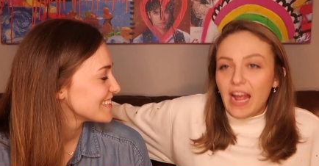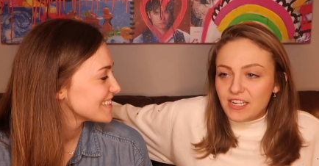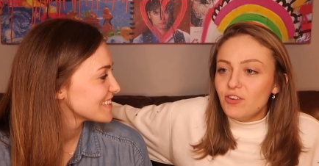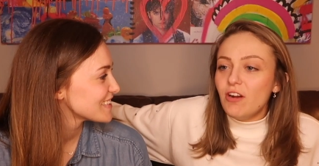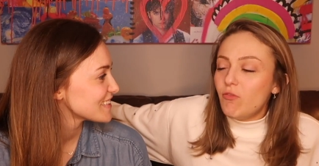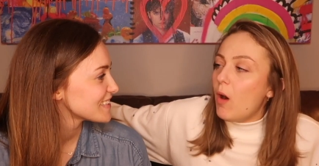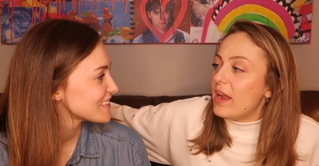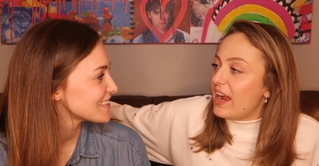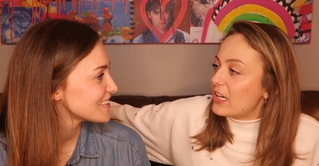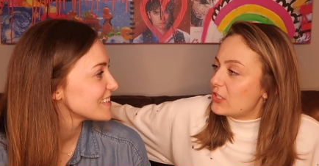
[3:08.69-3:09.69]
Speaker 1: I do have
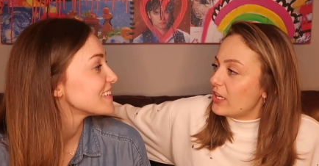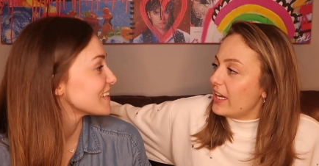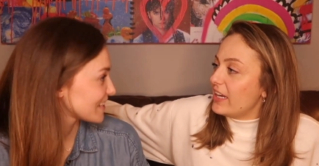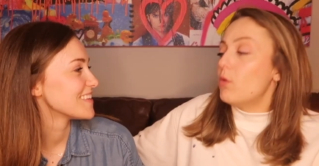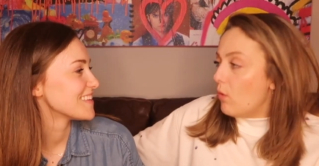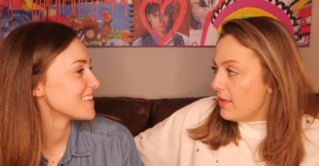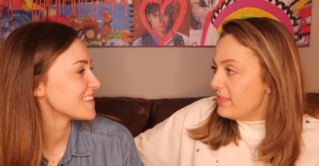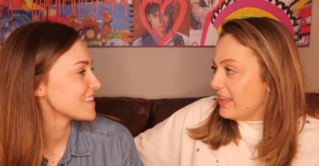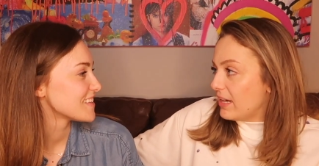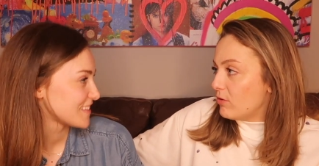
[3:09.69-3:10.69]
one actually. The one
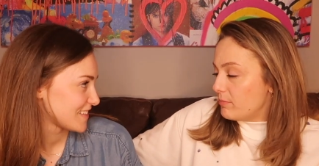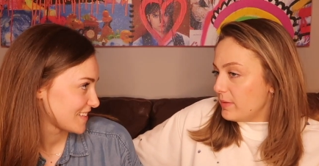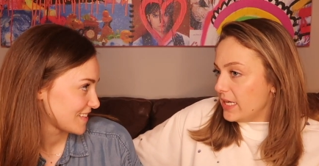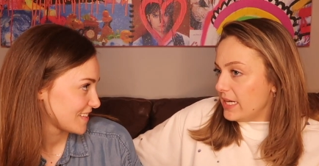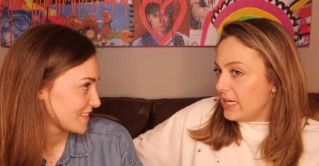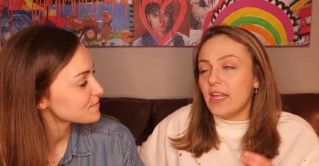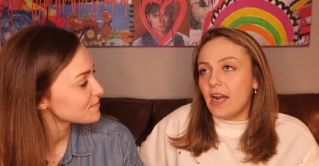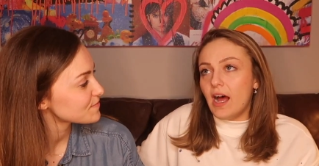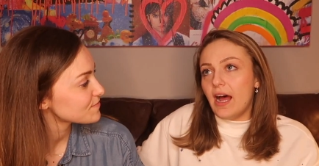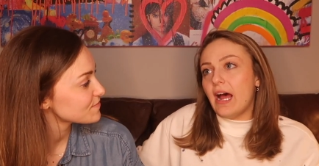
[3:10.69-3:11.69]
thing would be that
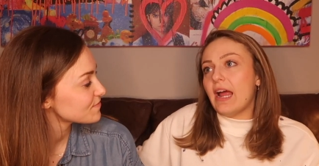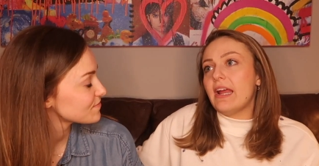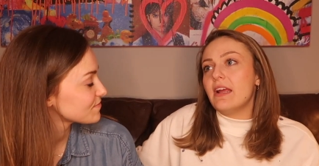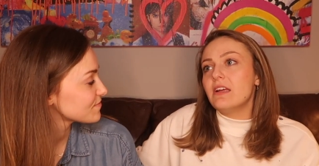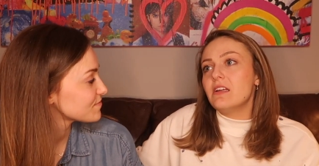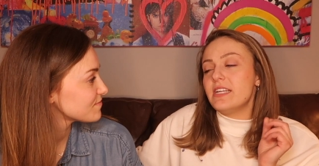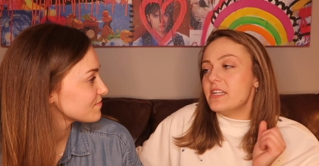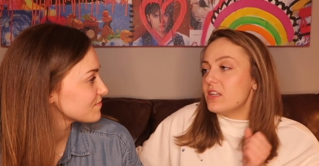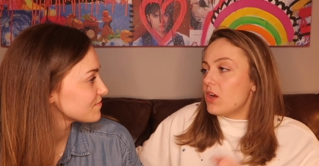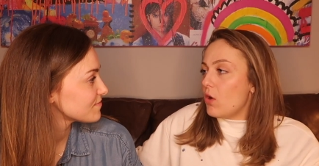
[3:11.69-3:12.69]
I
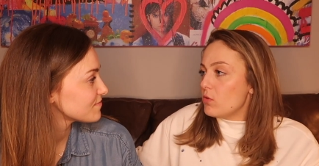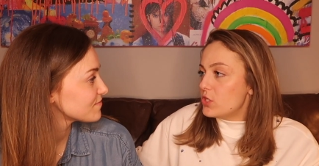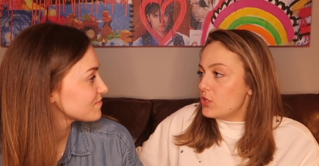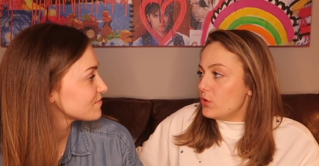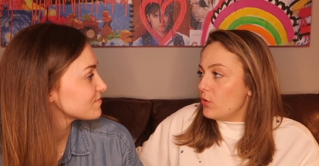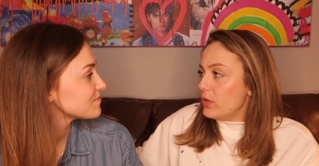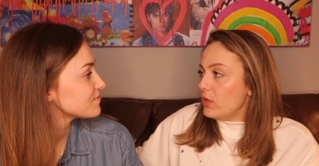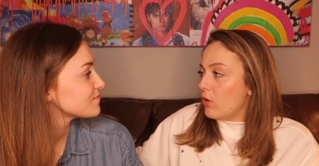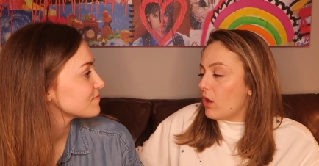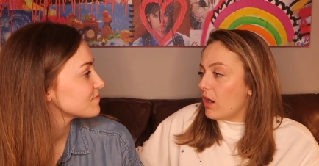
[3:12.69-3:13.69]
didn't go to
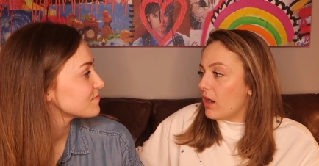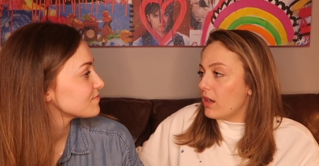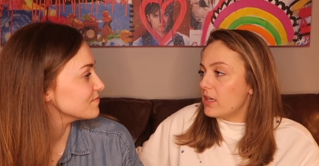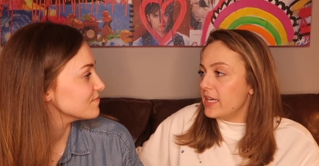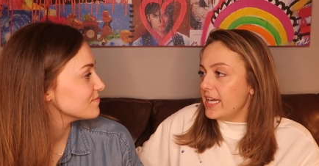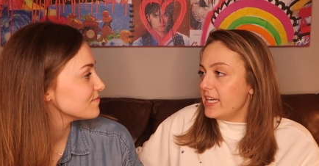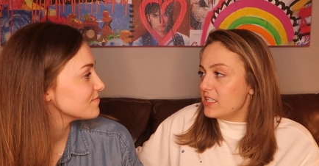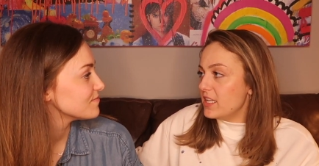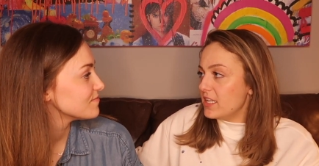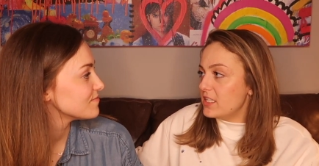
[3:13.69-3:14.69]
your Canadian
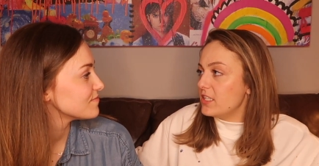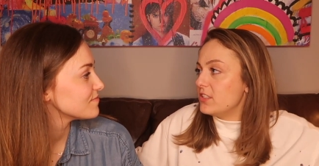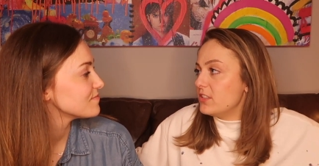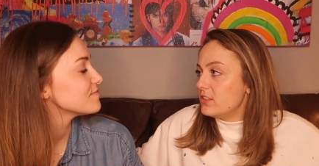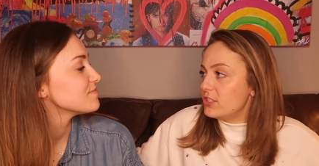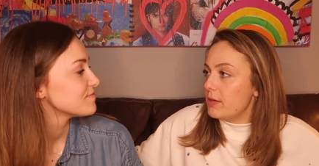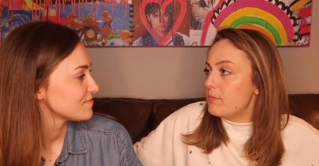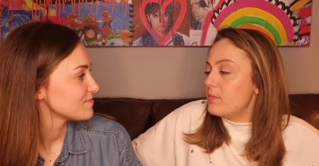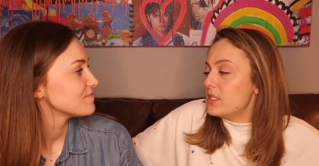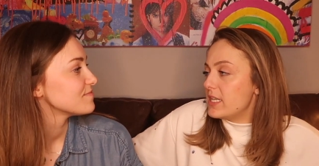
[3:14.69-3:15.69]
citizenship
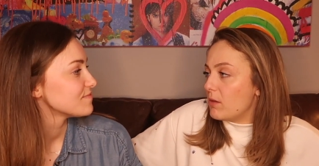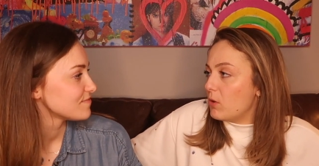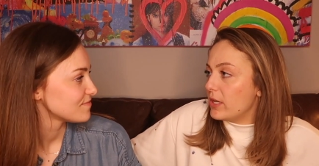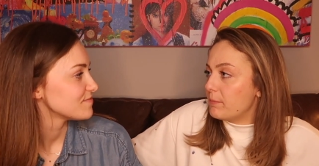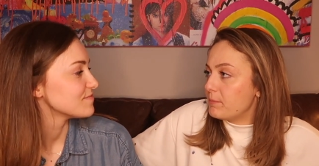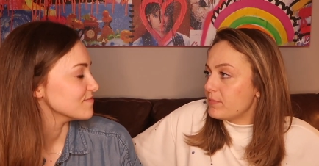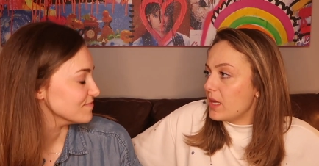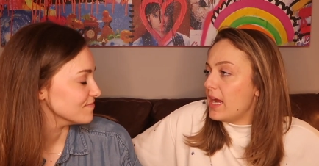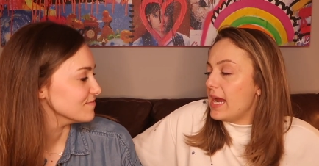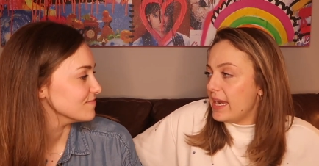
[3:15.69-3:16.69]
ceremony
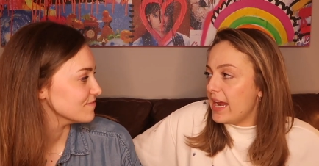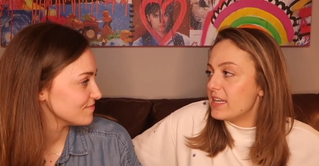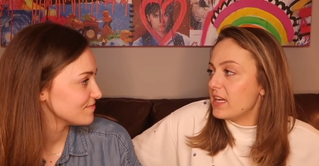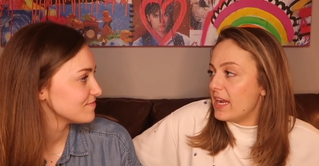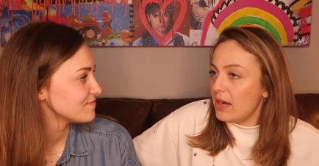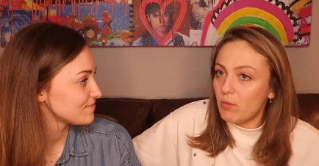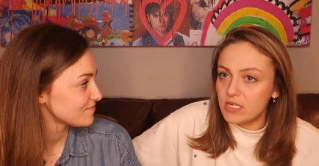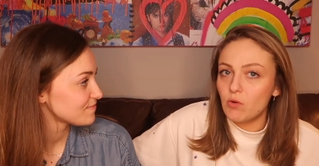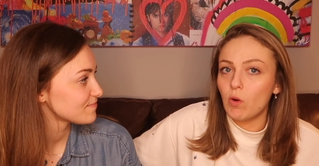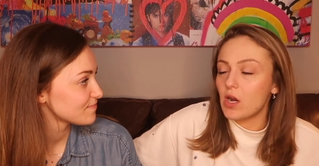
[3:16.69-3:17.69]
Mm. And I had to, and I
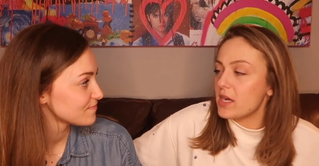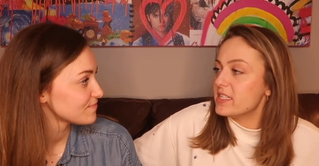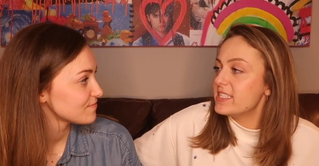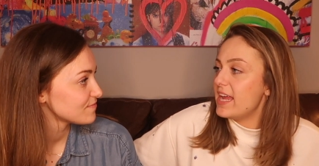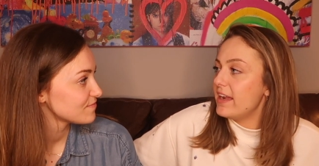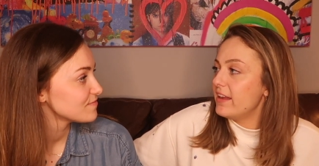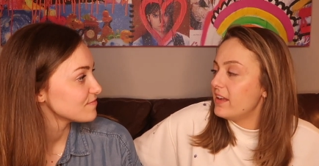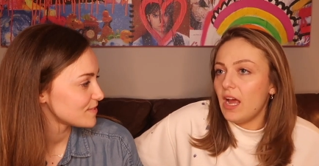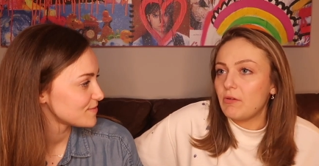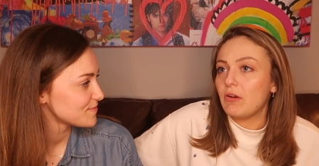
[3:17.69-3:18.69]
went to work instead.
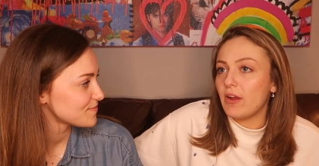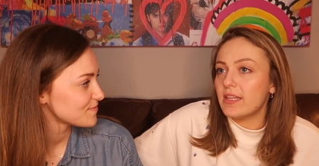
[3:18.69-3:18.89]
I regret